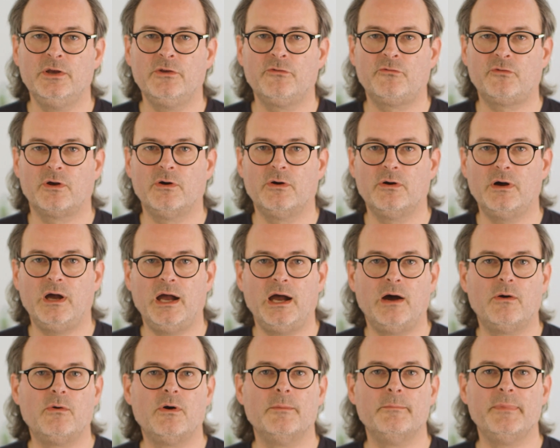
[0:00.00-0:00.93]
So
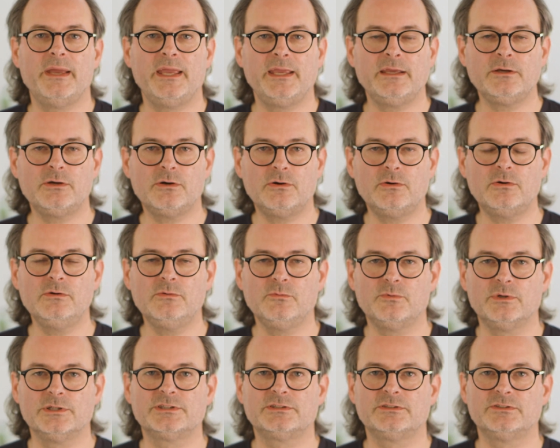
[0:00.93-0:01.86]
our main goal
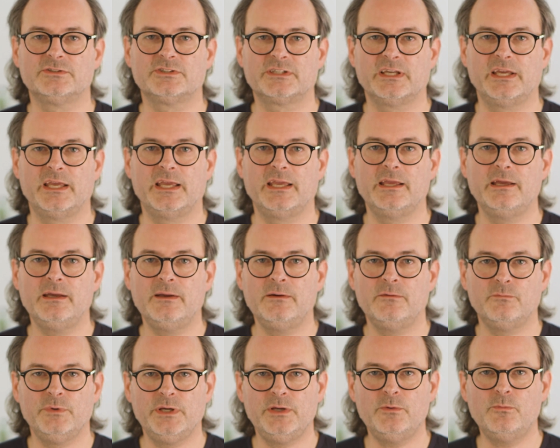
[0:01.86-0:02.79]
was to say,
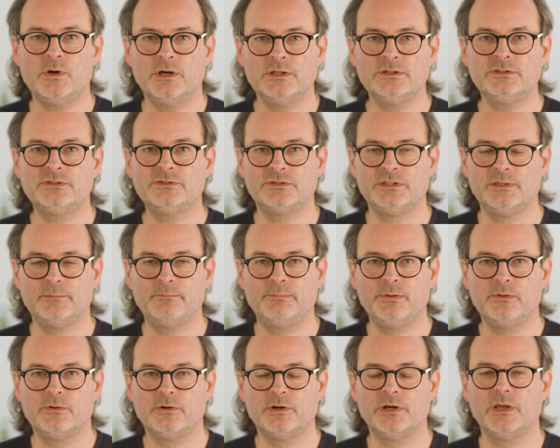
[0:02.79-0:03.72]
we want to
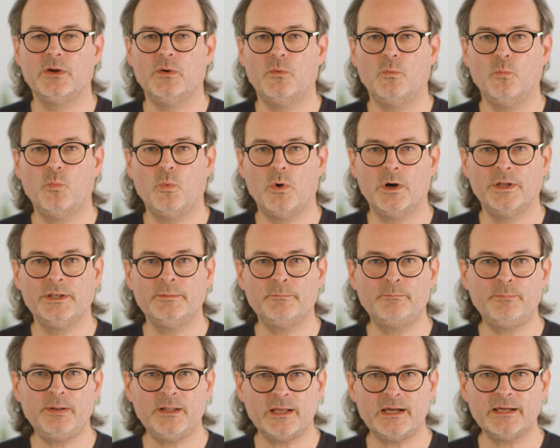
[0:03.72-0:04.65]
deploy one
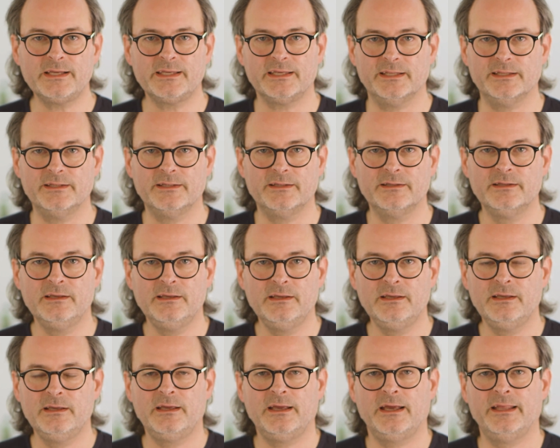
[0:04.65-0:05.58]
plugin,
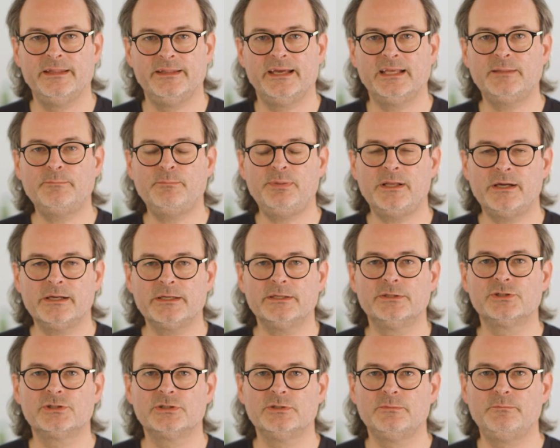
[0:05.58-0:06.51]
and that
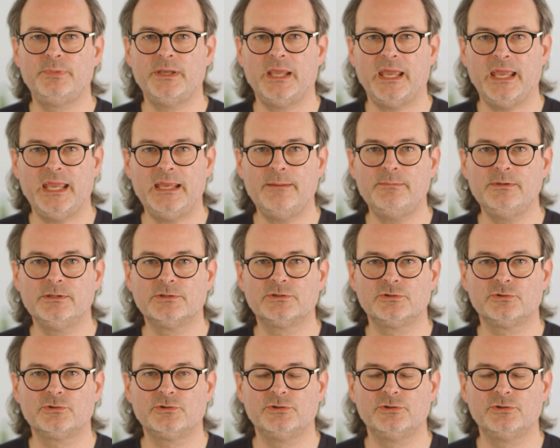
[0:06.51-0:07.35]
plugin should be able to